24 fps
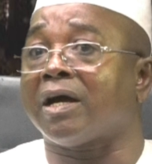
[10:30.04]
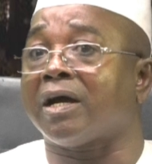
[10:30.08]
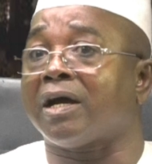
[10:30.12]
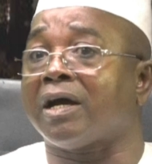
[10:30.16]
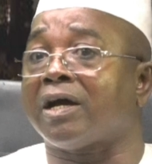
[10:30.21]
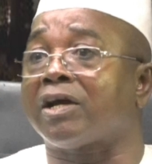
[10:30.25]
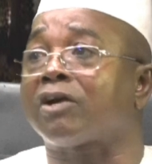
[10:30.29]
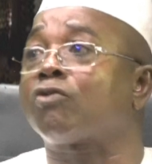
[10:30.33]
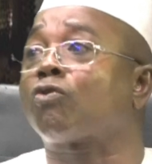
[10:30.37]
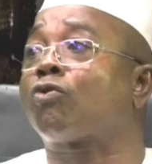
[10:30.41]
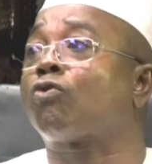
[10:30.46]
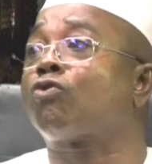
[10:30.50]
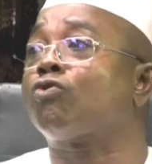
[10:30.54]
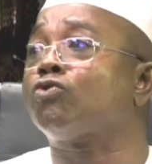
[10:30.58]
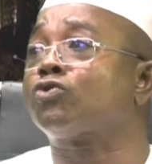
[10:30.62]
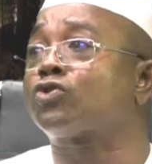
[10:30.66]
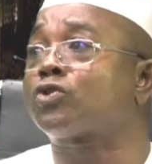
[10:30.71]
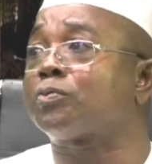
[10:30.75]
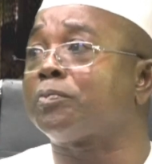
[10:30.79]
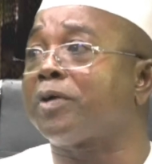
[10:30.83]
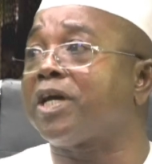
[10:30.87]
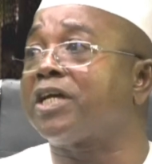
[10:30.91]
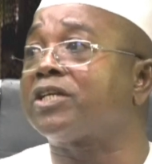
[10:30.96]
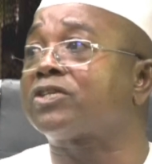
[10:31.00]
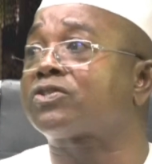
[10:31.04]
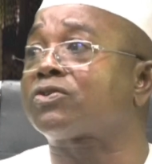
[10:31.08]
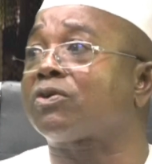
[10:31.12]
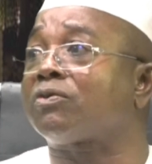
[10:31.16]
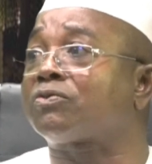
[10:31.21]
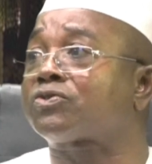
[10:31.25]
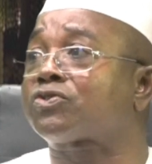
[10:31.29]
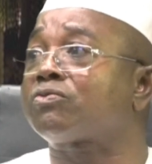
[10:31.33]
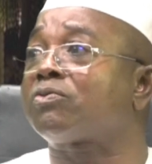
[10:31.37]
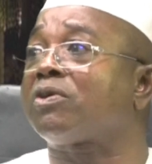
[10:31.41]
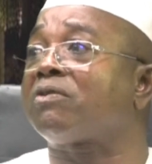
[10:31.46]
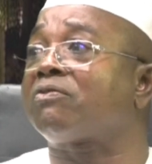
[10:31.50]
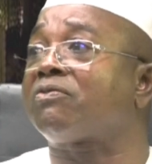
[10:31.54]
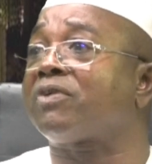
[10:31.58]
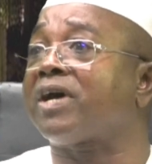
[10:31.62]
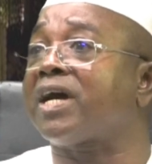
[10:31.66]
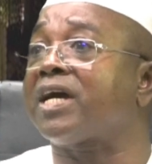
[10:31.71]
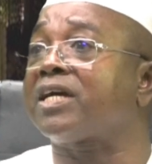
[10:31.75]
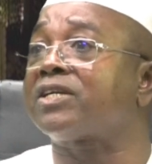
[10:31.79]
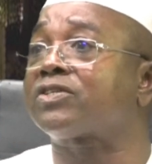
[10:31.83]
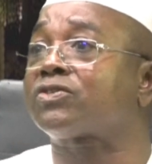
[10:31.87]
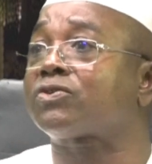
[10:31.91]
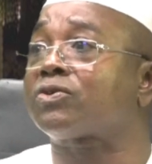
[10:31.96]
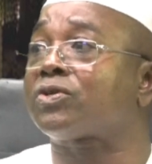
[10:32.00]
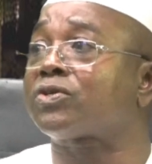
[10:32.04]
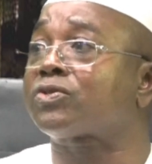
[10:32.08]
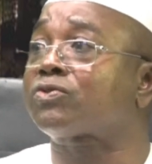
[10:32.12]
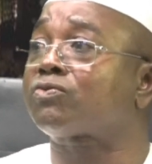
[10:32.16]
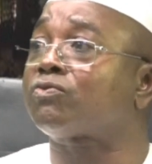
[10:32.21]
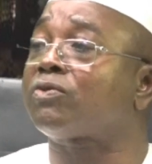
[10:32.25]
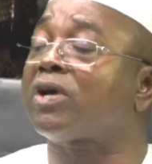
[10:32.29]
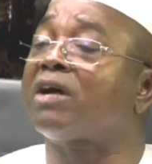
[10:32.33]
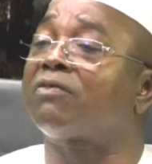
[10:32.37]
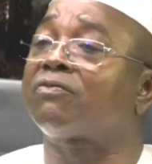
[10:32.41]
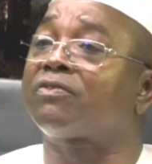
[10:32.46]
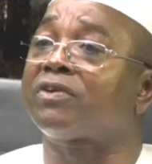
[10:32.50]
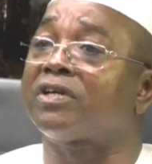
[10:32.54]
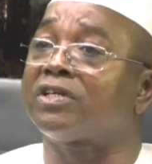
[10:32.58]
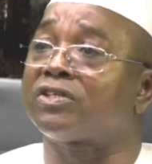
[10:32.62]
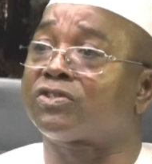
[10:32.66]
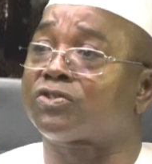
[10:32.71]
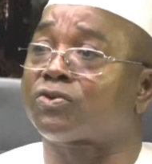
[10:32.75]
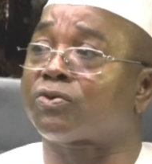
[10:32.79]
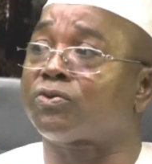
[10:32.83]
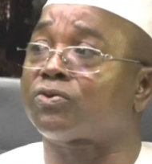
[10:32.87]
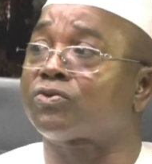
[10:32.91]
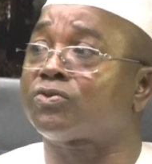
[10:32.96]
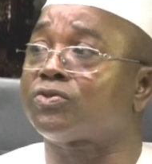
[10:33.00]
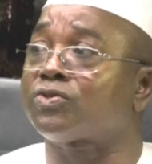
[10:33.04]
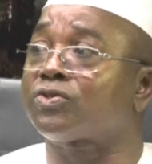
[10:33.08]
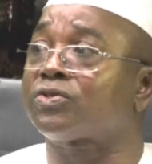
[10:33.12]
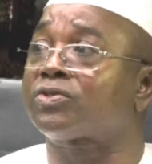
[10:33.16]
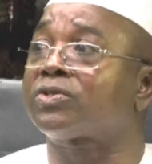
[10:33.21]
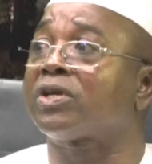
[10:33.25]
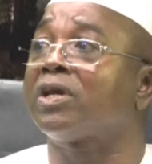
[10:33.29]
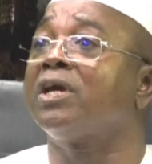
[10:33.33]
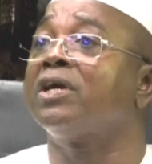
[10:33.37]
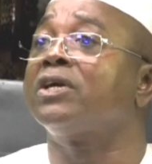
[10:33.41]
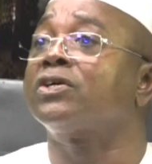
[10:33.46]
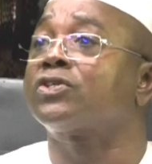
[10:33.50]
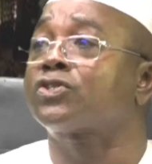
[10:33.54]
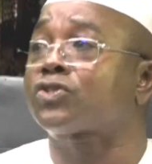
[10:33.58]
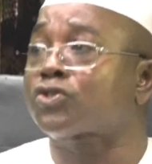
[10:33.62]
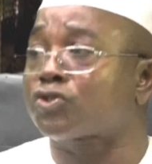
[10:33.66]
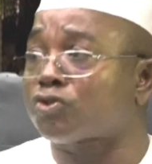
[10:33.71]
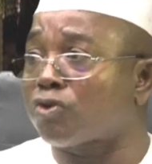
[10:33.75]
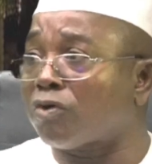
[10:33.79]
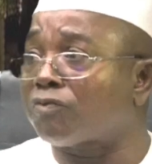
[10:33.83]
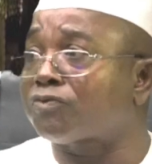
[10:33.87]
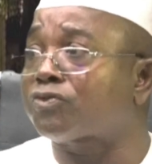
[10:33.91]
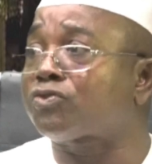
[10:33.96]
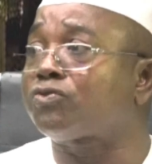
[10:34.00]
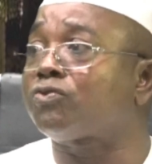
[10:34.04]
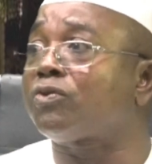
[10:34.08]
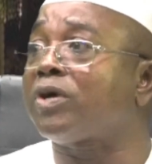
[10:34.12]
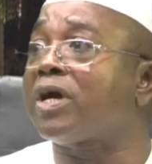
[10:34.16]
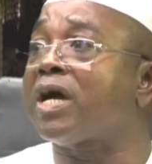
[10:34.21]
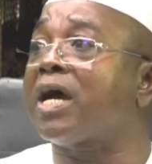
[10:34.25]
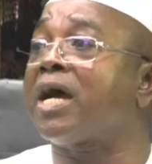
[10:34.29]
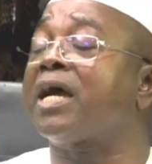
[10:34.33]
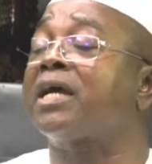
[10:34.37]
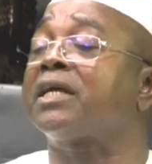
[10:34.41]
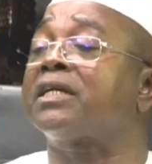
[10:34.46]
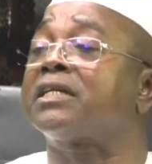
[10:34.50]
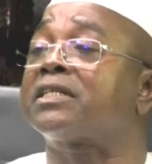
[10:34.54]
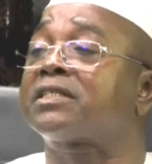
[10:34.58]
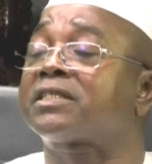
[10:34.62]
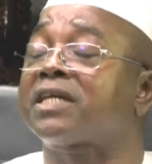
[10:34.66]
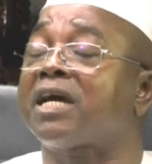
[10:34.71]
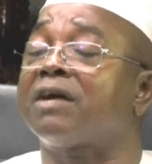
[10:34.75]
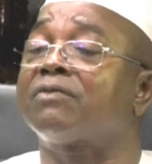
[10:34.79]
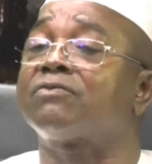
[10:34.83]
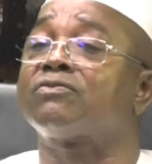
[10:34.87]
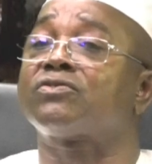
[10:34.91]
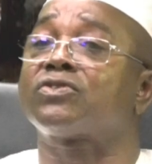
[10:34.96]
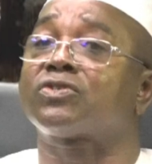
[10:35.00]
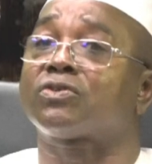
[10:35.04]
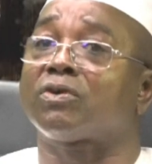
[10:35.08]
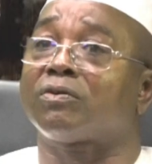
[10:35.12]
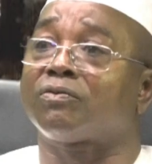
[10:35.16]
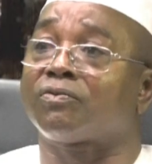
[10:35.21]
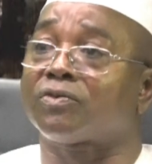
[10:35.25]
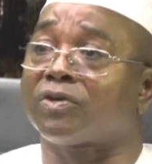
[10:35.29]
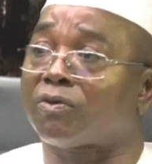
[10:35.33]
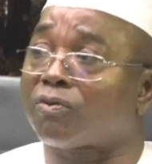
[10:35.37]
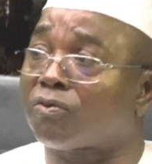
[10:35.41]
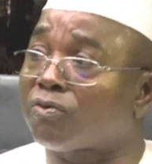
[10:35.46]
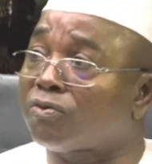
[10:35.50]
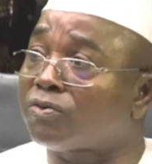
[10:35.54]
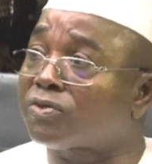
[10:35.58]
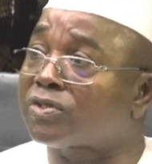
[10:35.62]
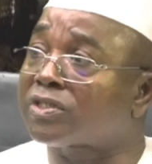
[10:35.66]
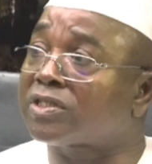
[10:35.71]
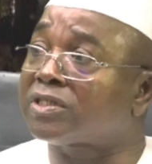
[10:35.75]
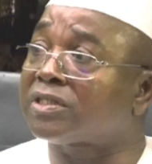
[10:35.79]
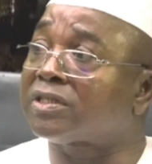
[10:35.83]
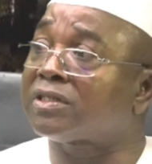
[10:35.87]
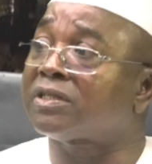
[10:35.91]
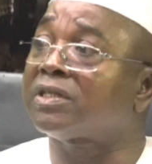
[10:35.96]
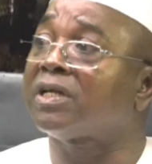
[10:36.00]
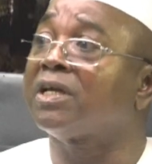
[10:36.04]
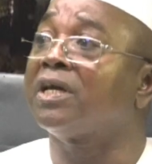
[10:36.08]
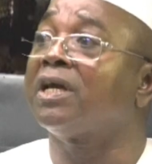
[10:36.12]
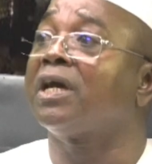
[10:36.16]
recruitment of supervisors, we have introduced software in terms of recruiting